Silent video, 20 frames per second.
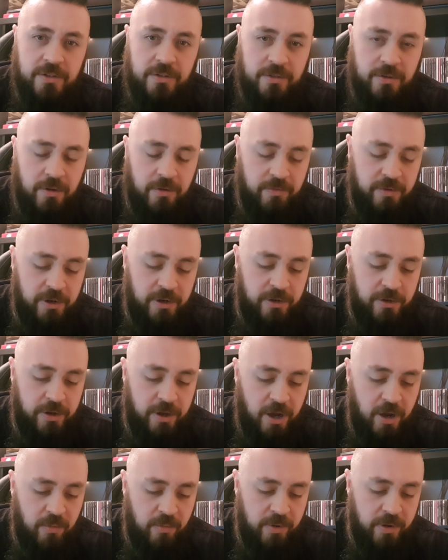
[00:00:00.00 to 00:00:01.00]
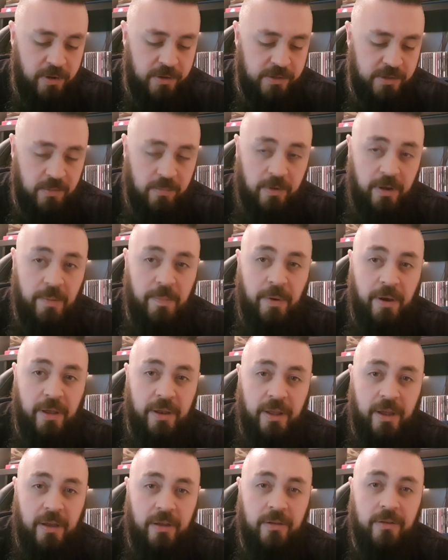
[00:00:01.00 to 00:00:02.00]
It's got really good artwork, so I might buy
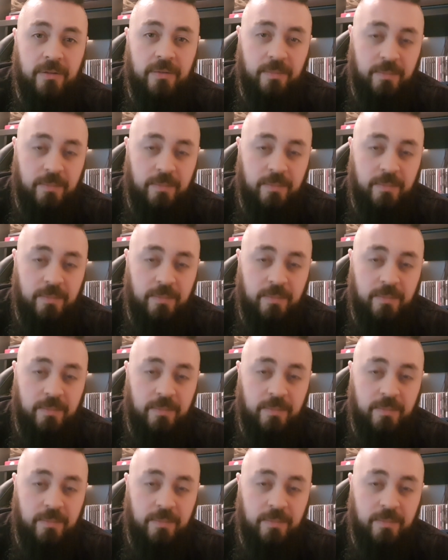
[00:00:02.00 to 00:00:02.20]
that.